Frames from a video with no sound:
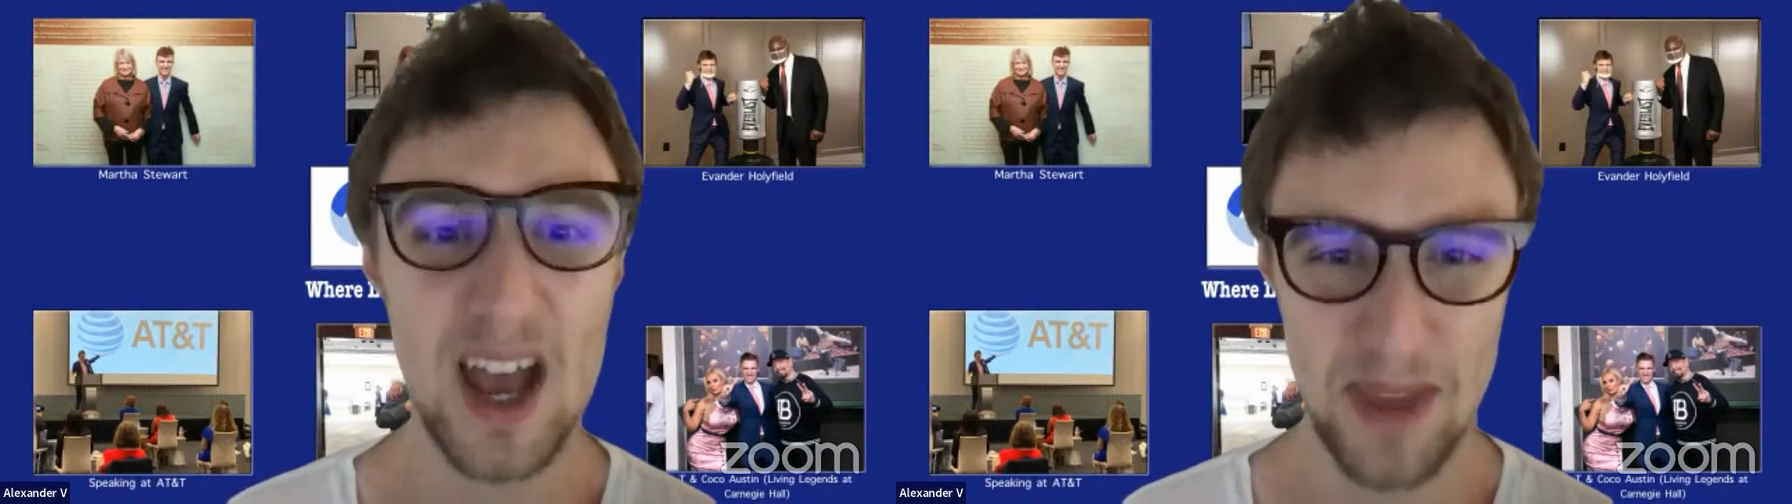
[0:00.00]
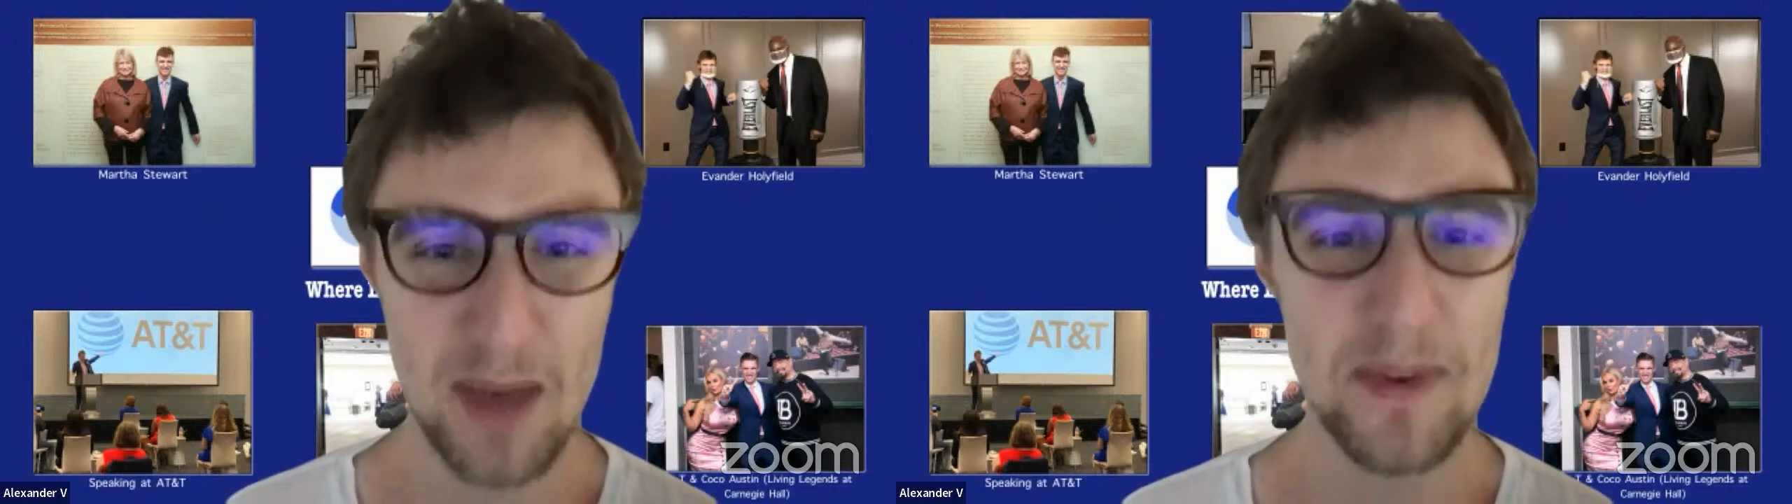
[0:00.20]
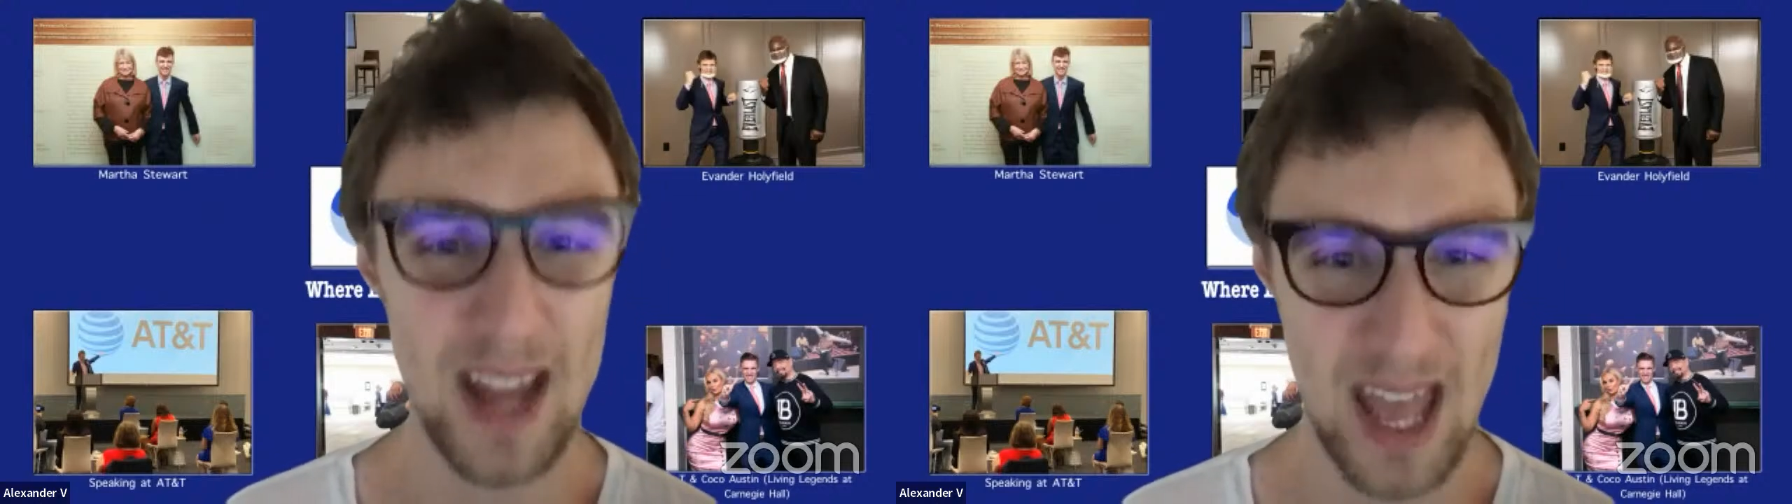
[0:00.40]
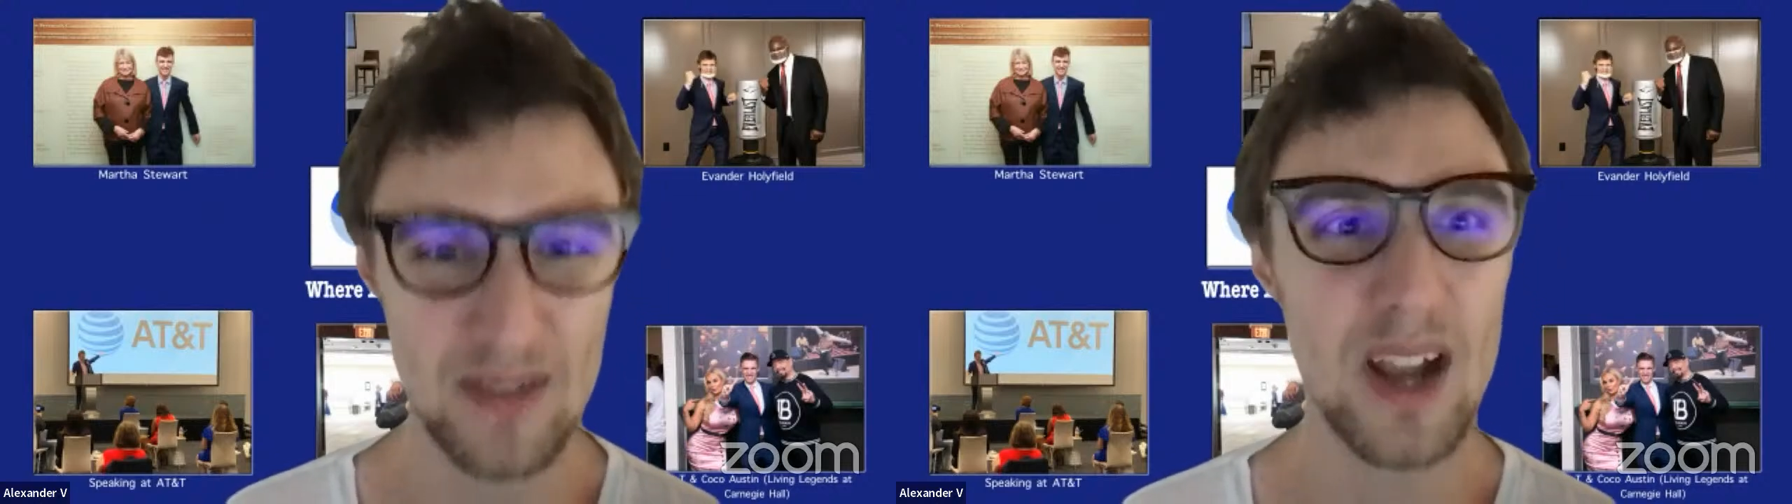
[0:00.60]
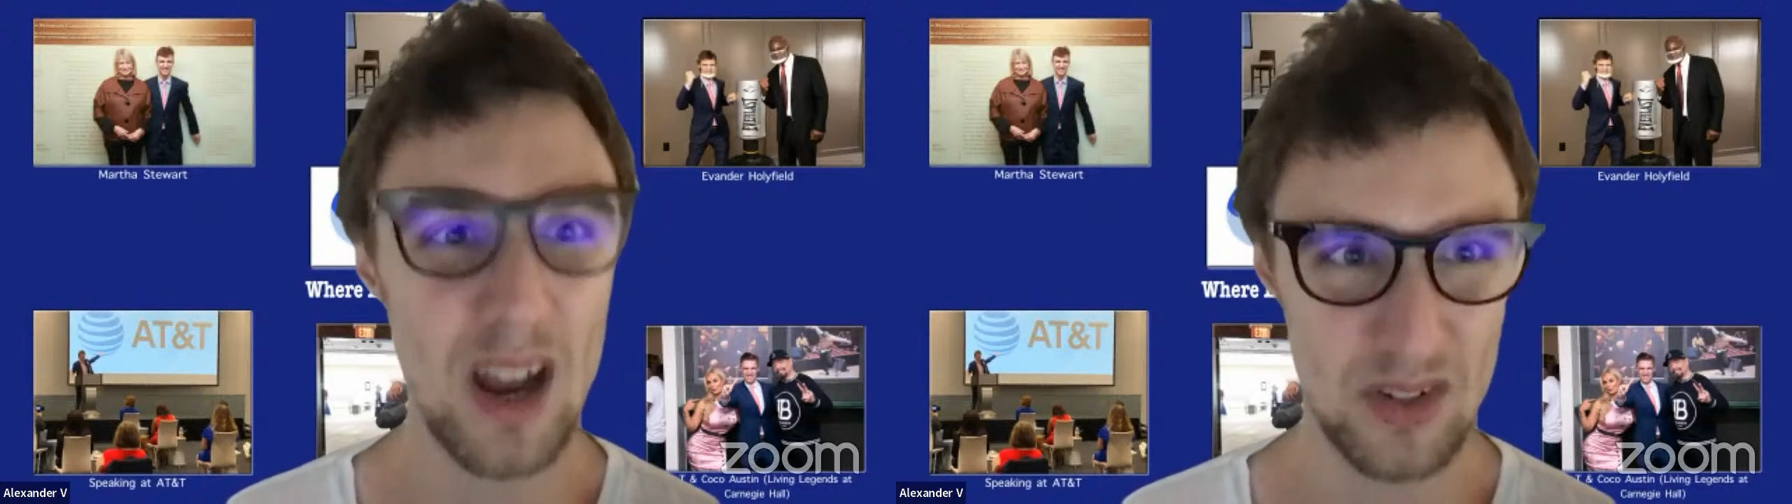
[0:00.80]
I'm happy to
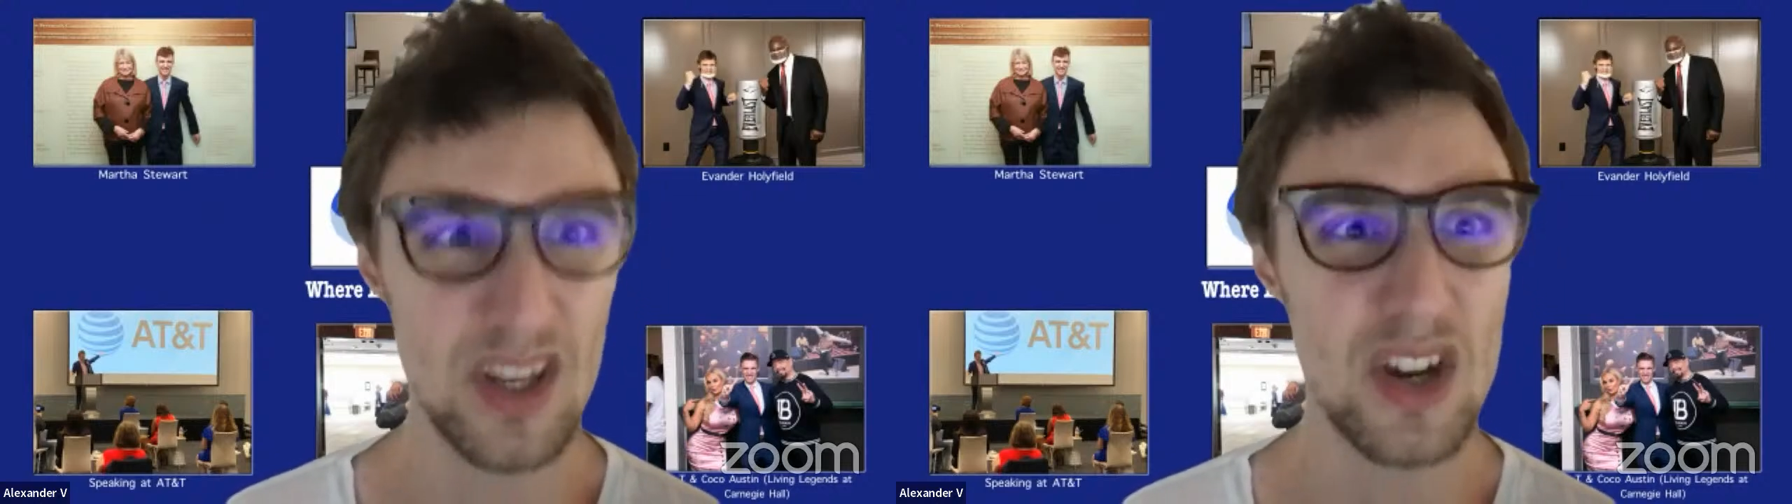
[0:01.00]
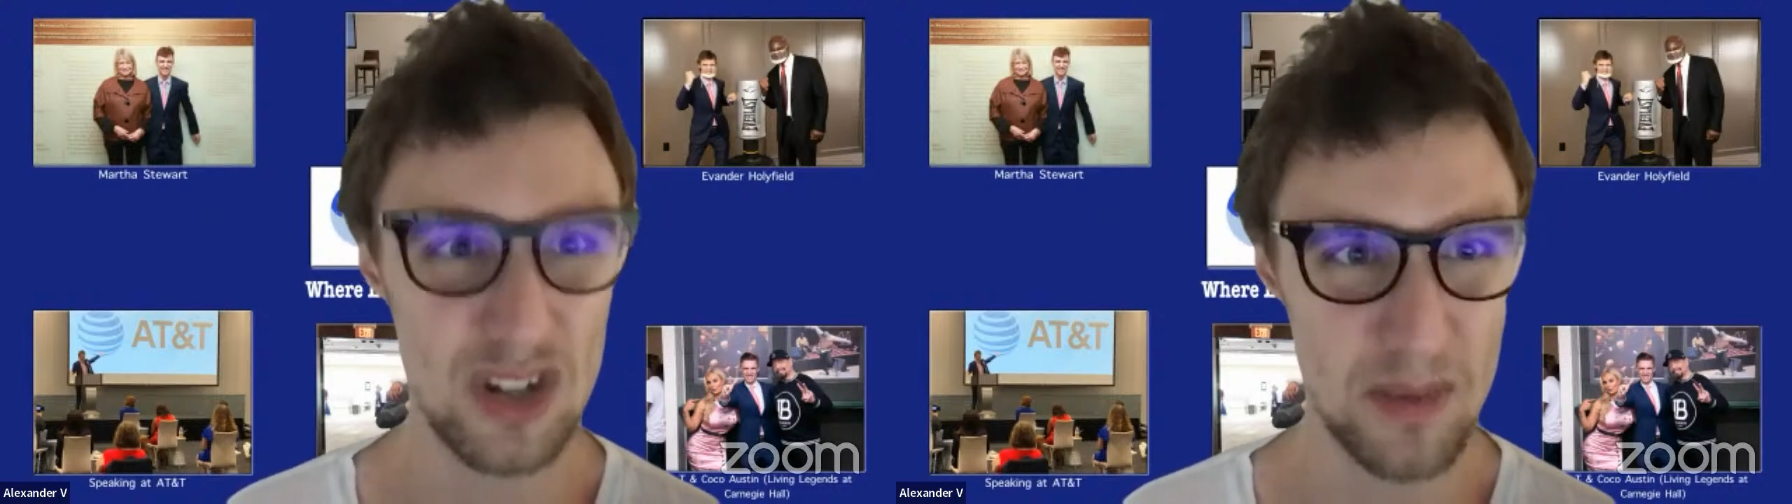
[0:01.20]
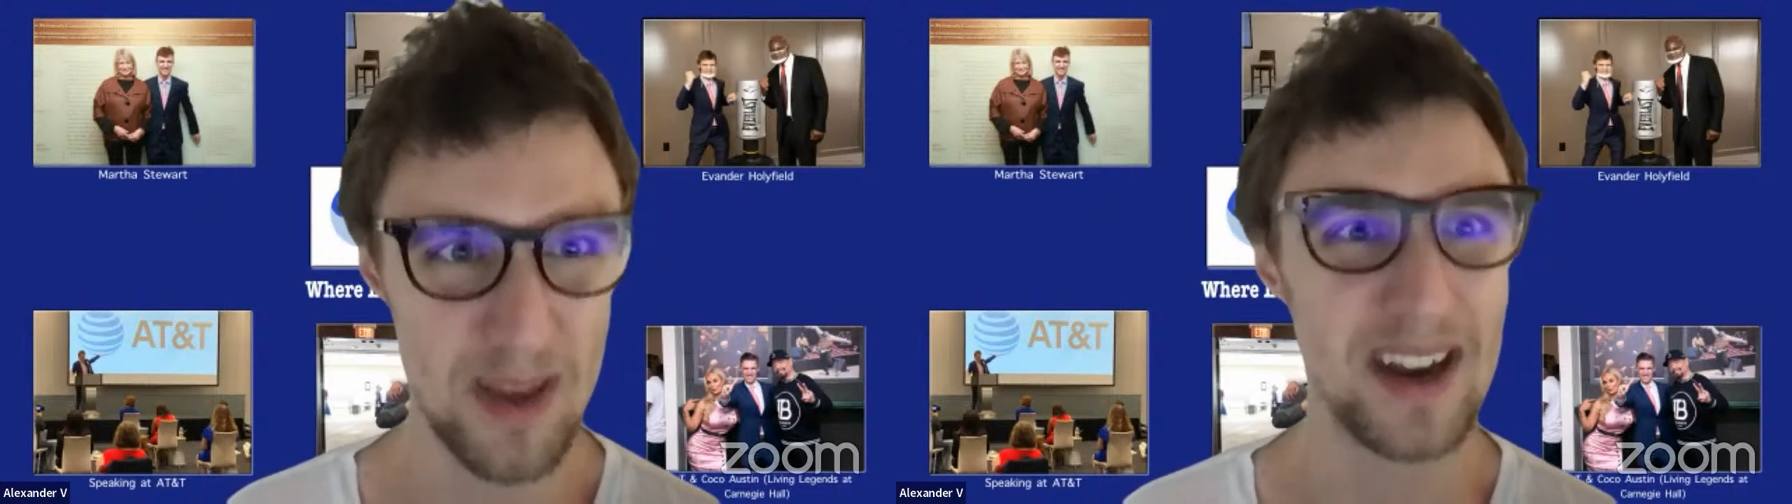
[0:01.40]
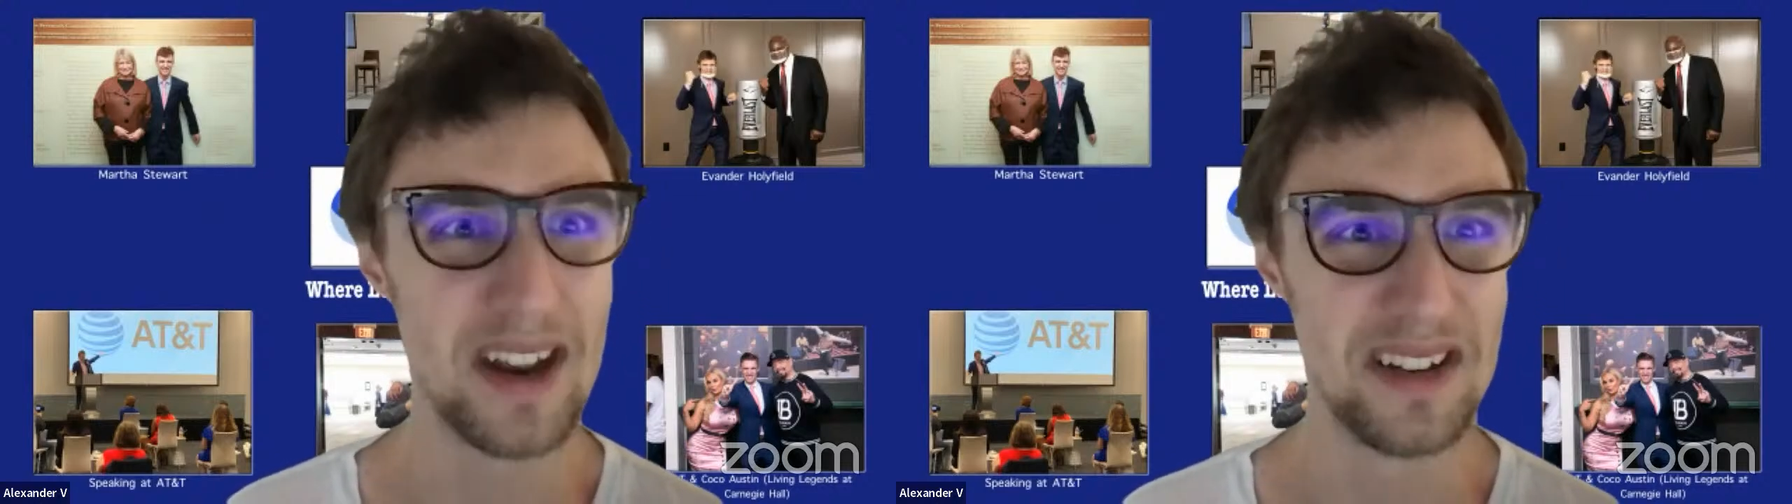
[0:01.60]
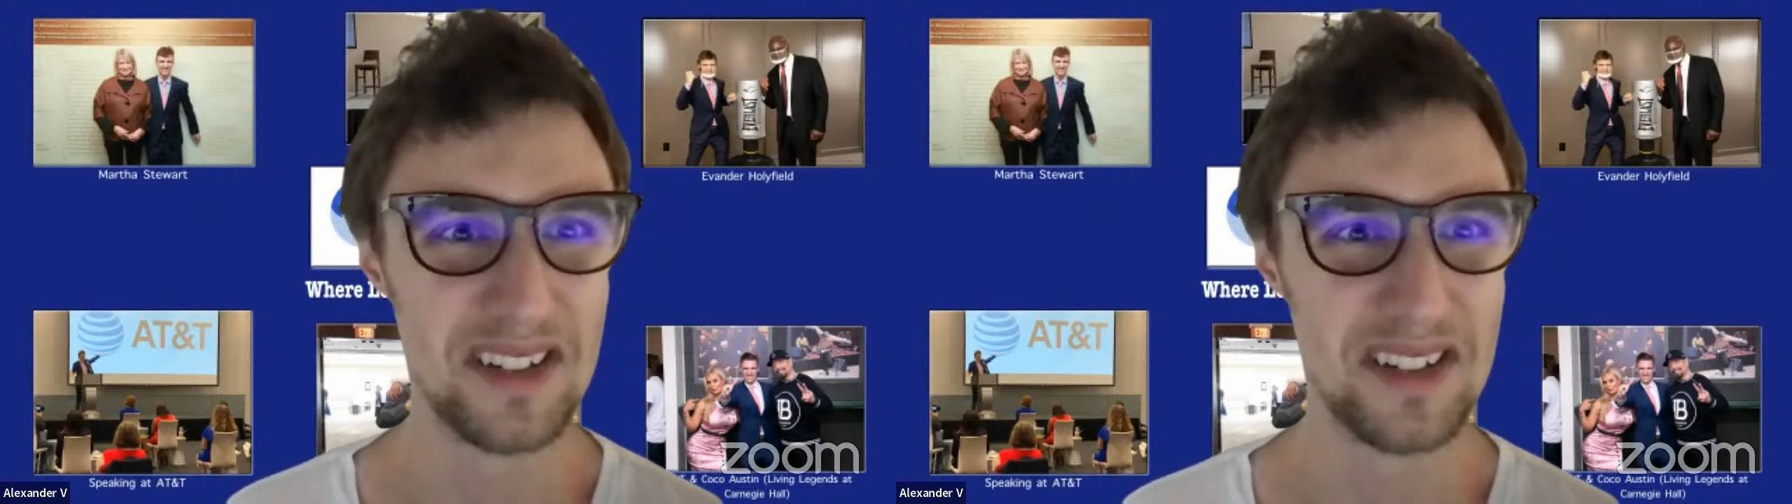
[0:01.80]
have a conversation about it.